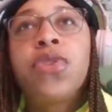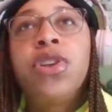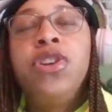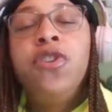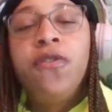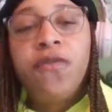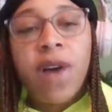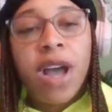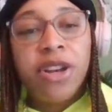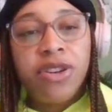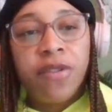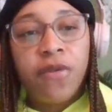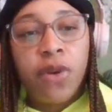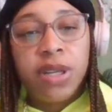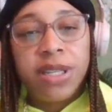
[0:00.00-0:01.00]
you find
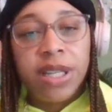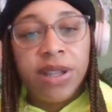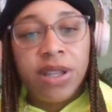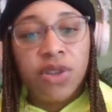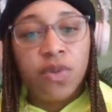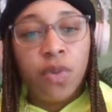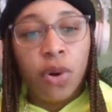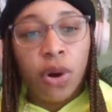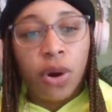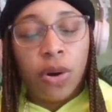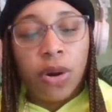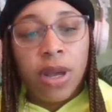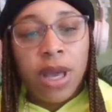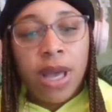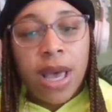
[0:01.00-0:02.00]
your voice in this
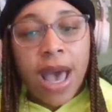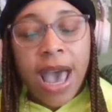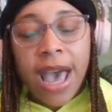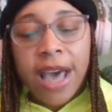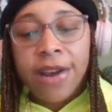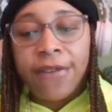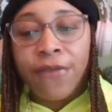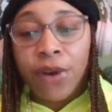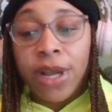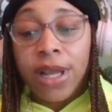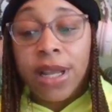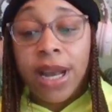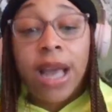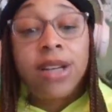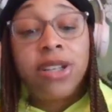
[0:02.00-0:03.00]
world. I had a
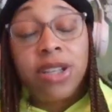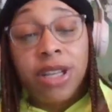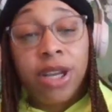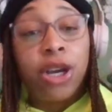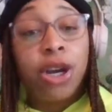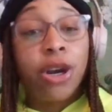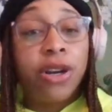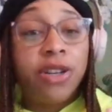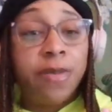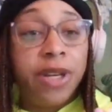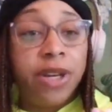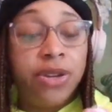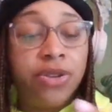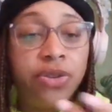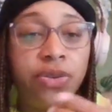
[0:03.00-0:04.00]
friend that actually encouraged me
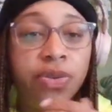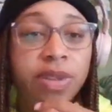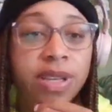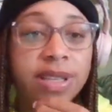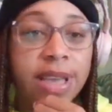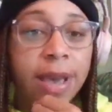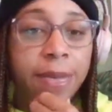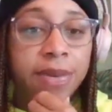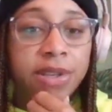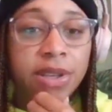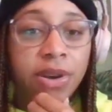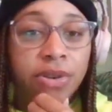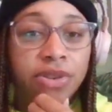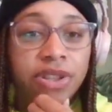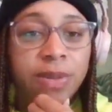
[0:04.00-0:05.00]
to do this
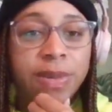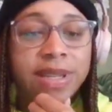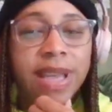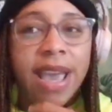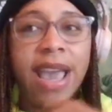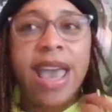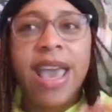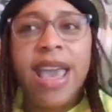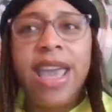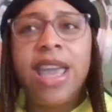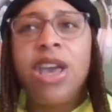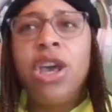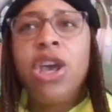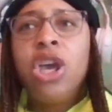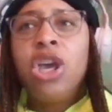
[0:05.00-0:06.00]
episode. She was like,
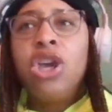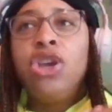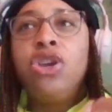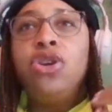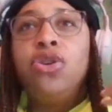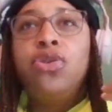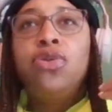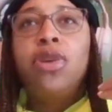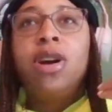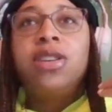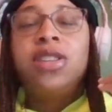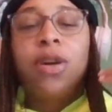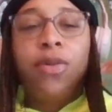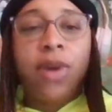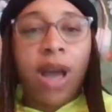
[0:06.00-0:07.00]
hey, you are
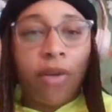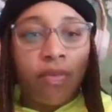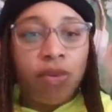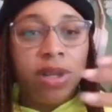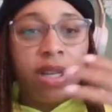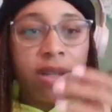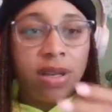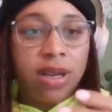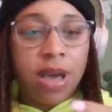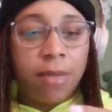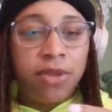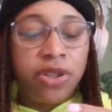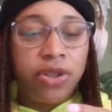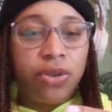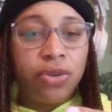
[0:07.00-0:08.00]
someone I really look
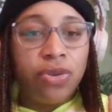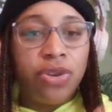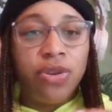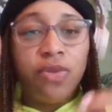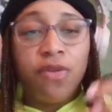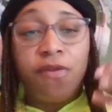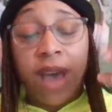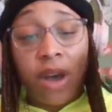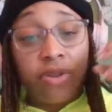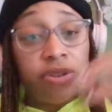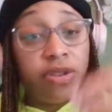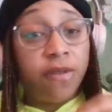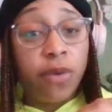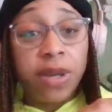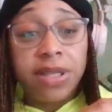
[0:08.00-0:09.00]
up to. You found
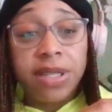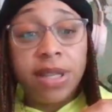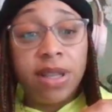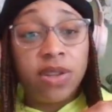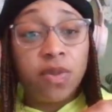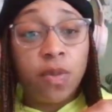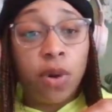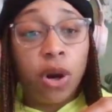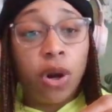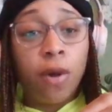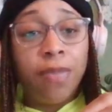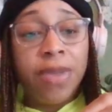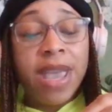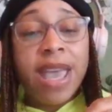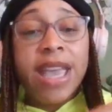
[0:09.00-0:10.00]
your voice in this
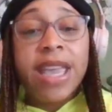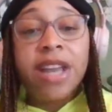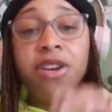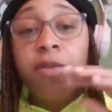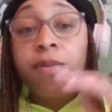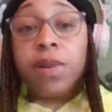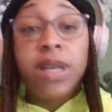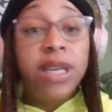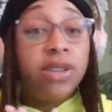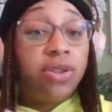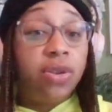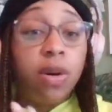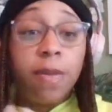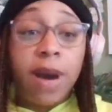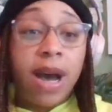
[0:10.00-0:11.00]
world. Can you please
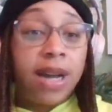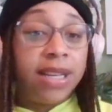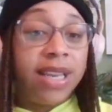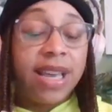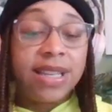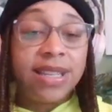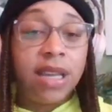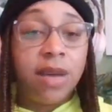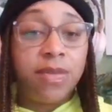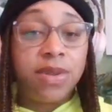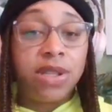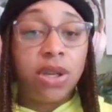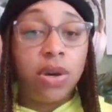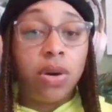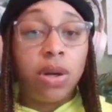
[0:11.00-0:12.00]
do a podcast
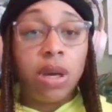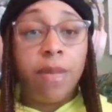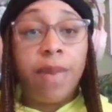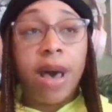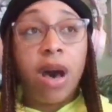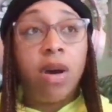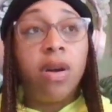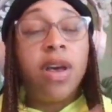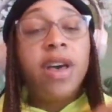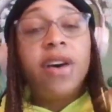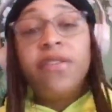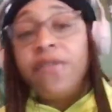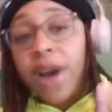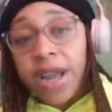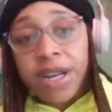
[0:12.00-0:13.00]
episode about
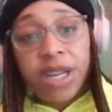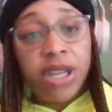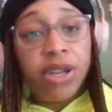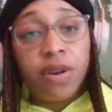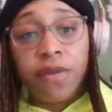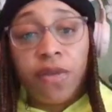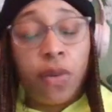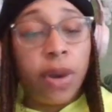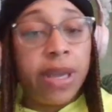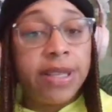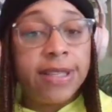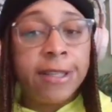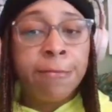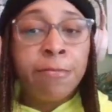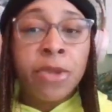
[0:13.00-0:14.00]
finding your
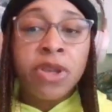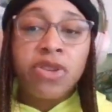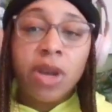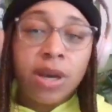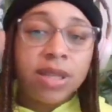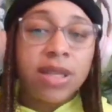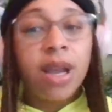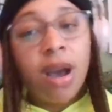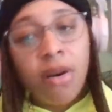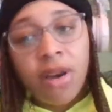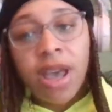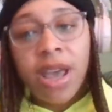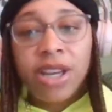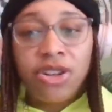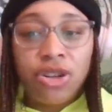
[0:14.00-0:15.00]
voice? So I was like,
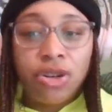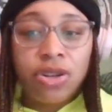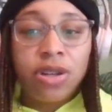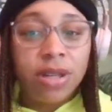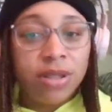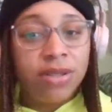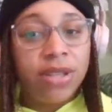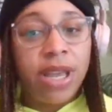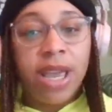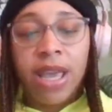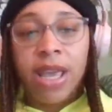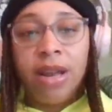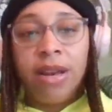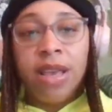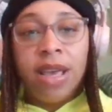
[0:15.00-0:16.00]
okay, sure.
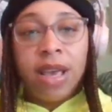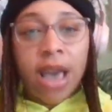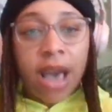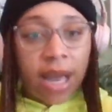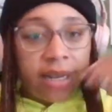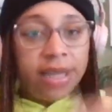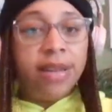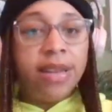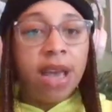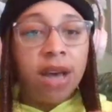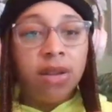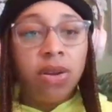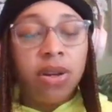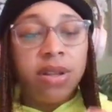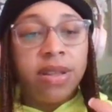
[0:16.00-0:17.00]
And God
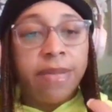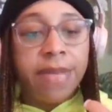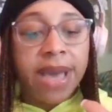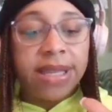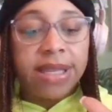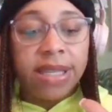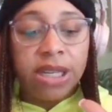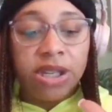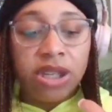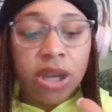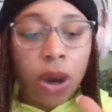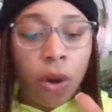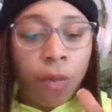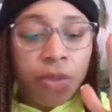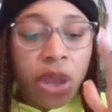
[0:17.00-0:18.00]
downloaded the message.
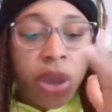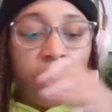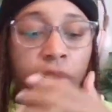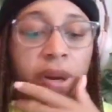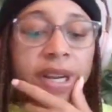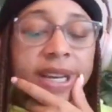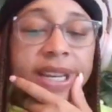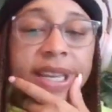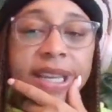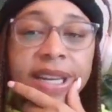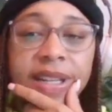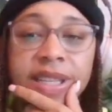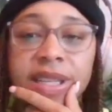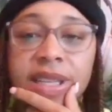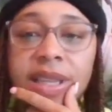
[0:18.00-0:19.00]
So we're going to get
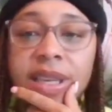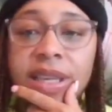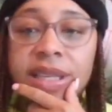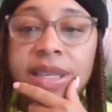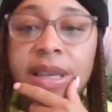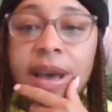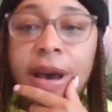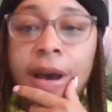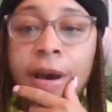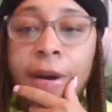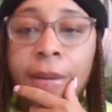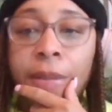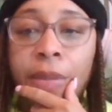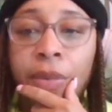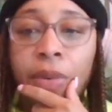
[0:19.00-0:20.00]
into this
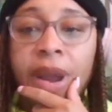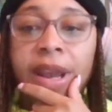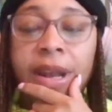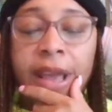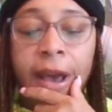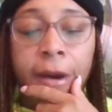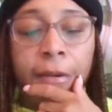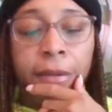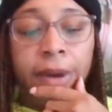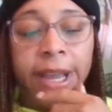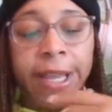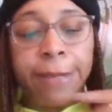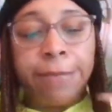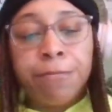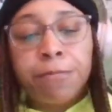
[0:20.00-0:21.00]
right now,
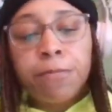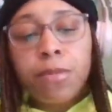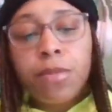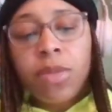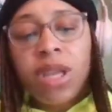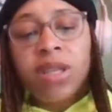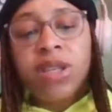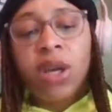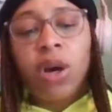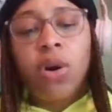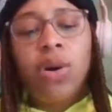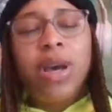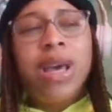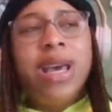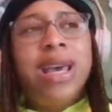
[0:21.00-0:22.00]
right?
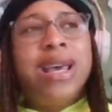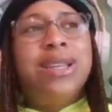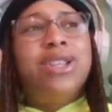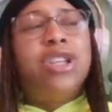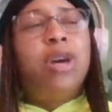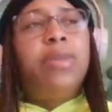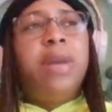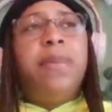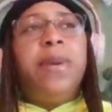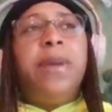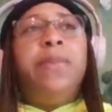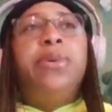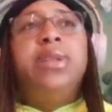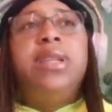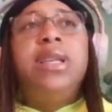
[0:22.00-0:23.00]
So, so many
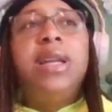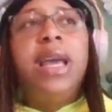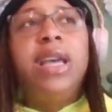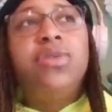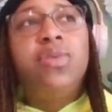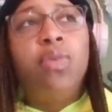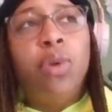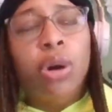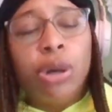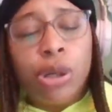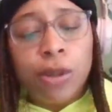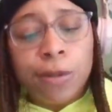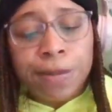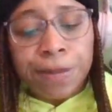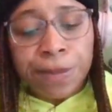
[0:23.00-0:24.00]
people in today's
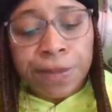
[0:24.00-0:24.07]
world,